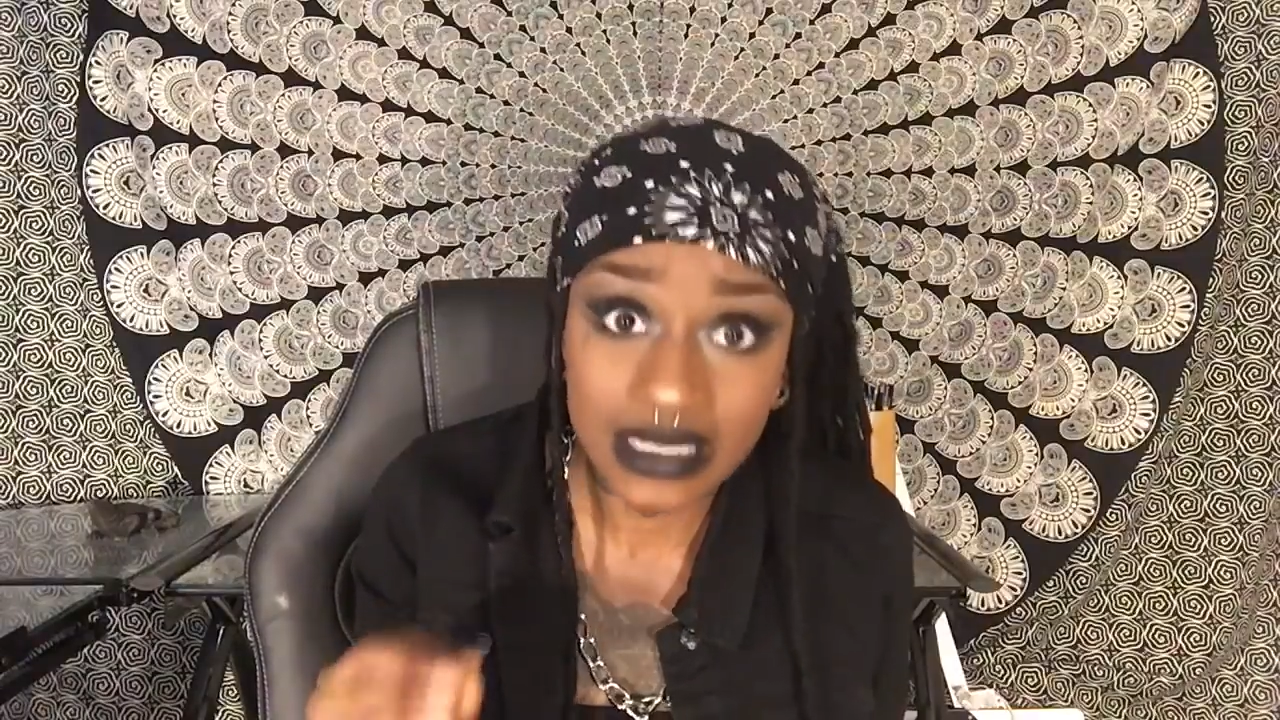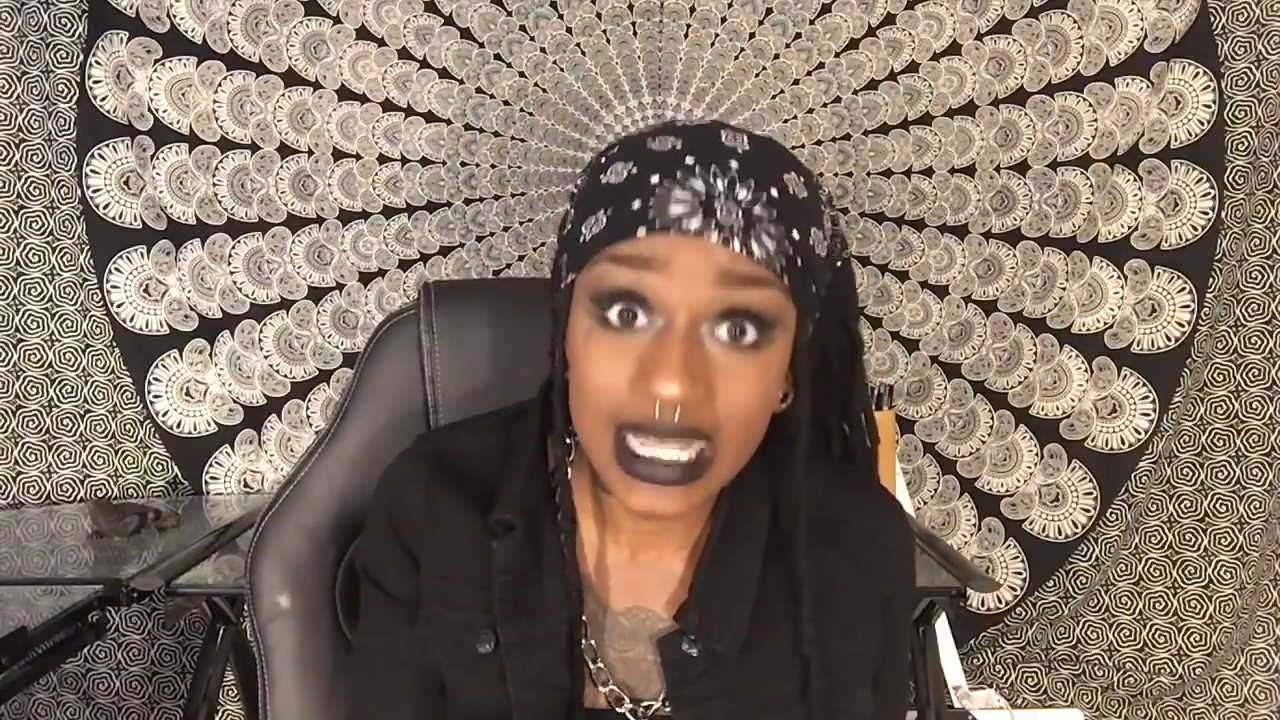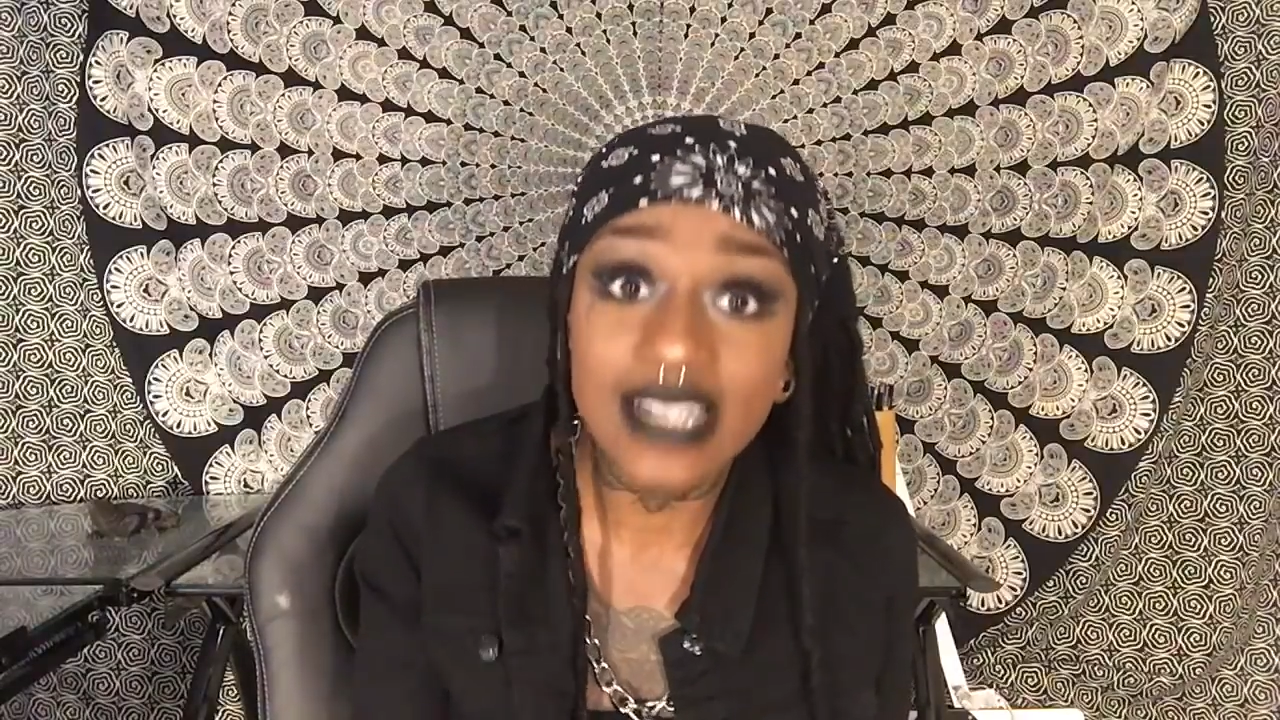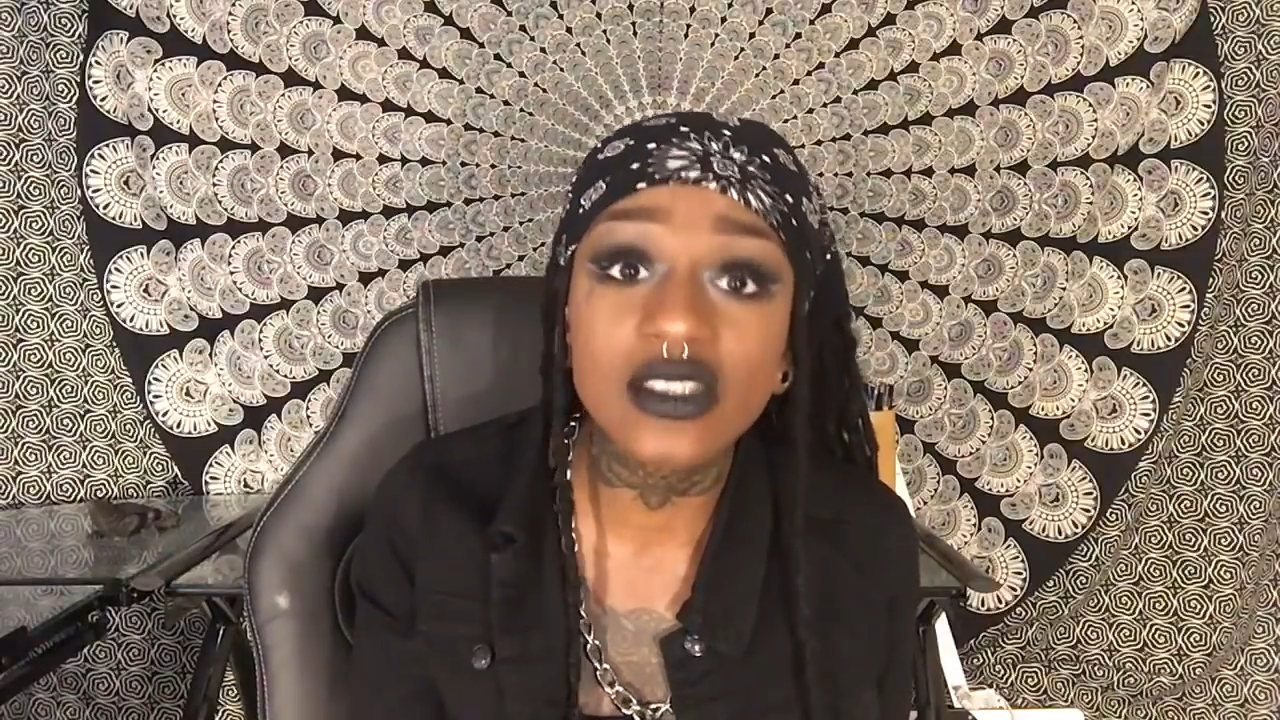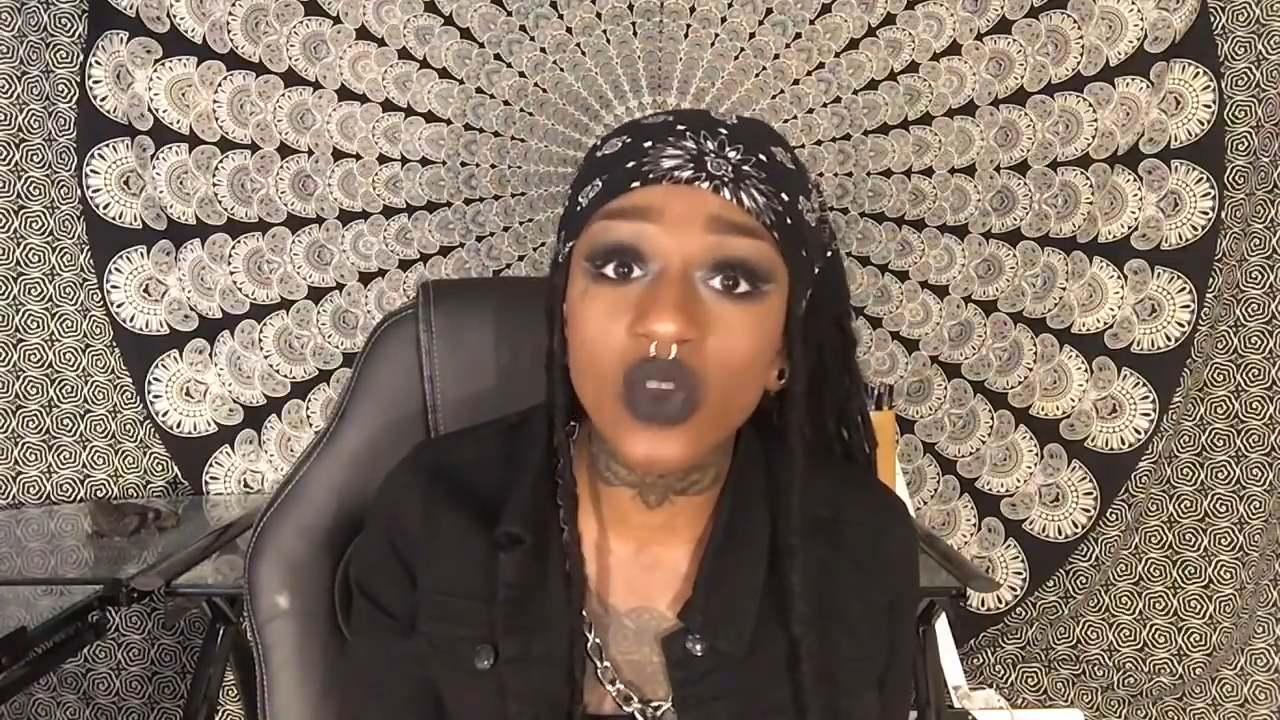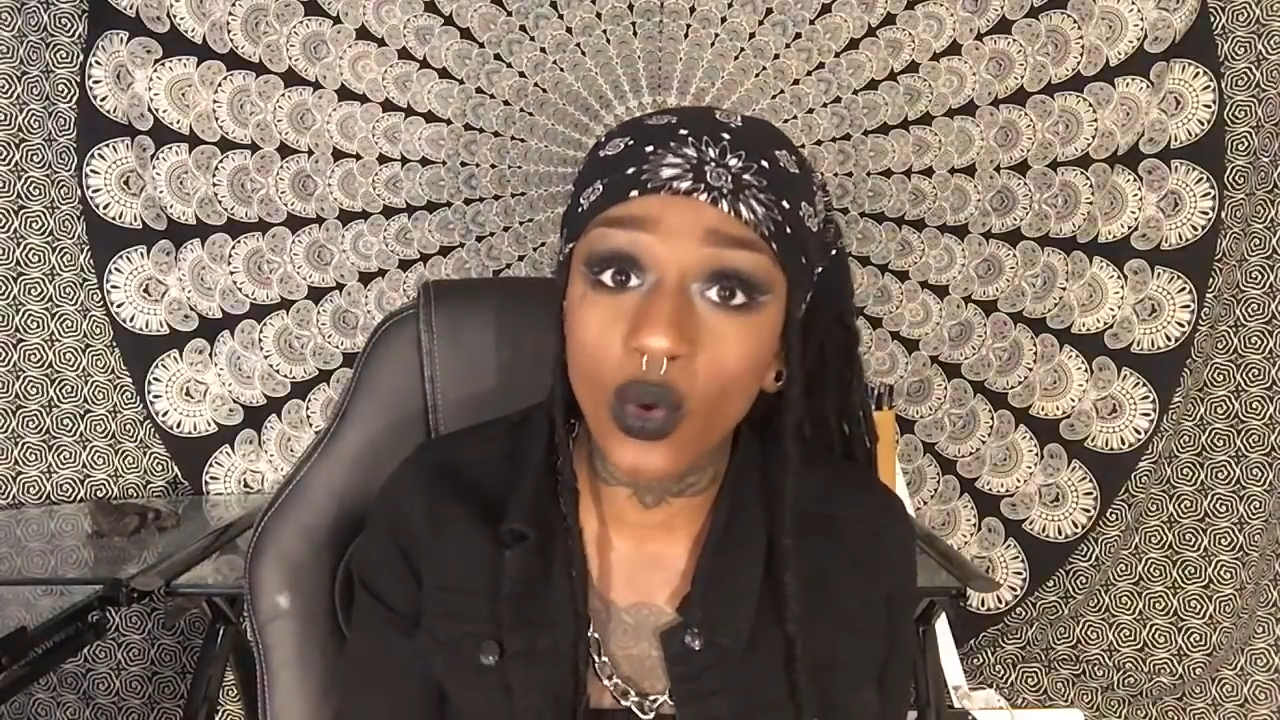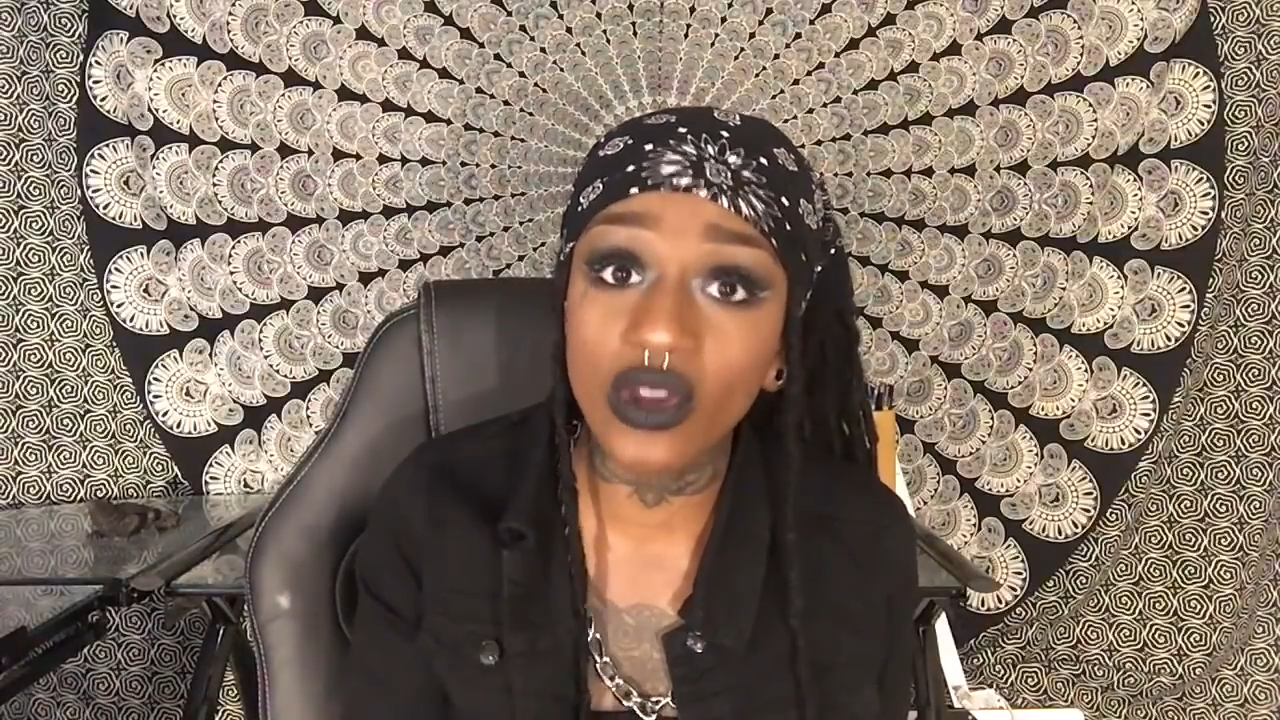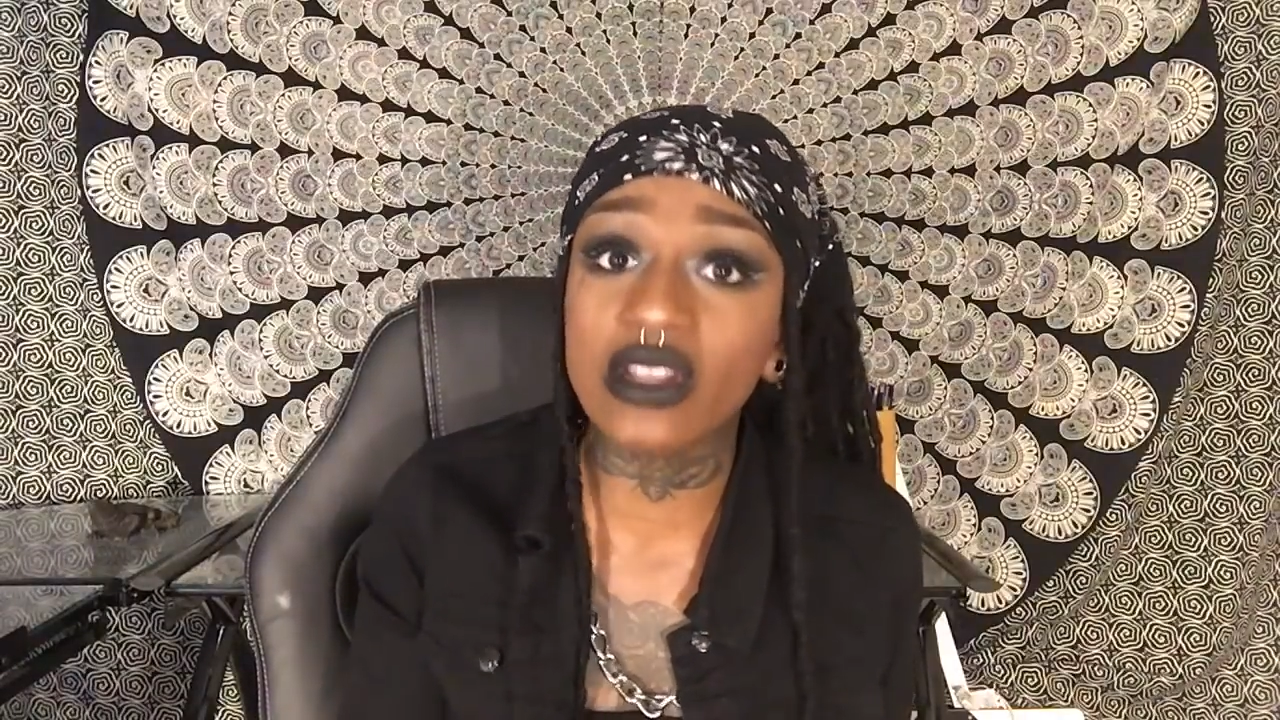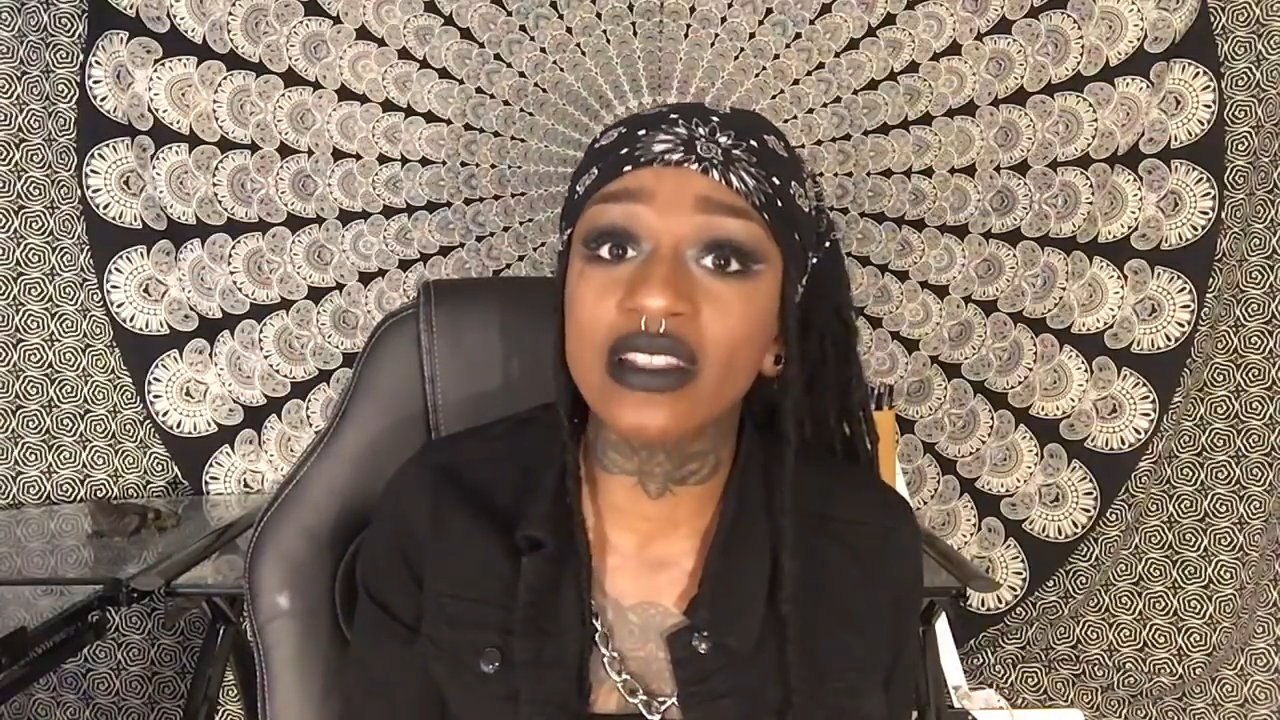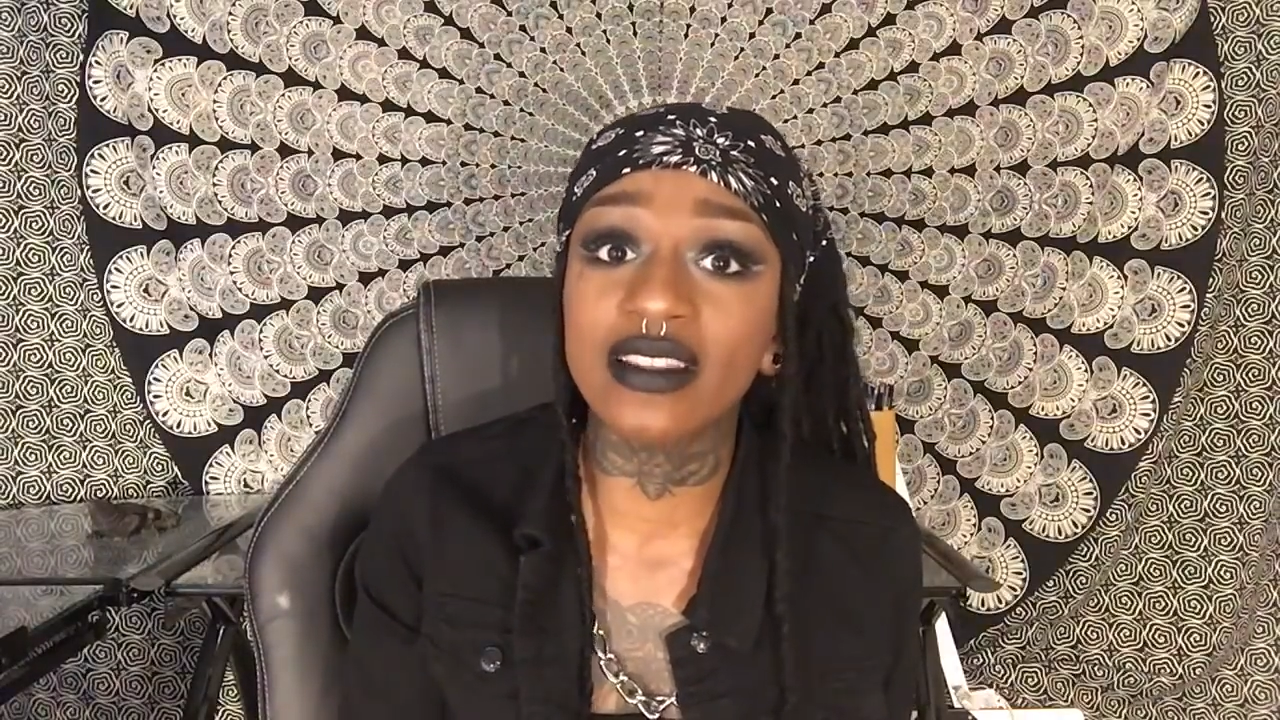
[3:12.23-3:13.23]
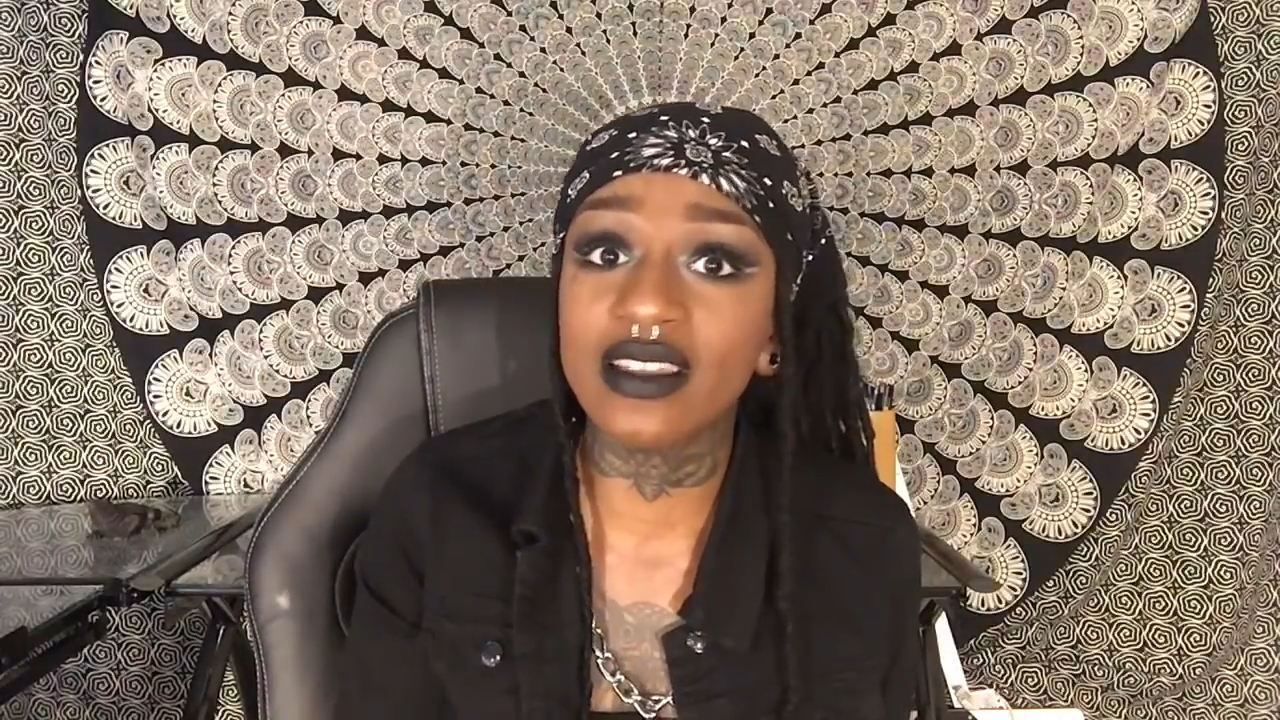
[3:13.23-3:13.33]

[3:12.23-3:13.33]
less oily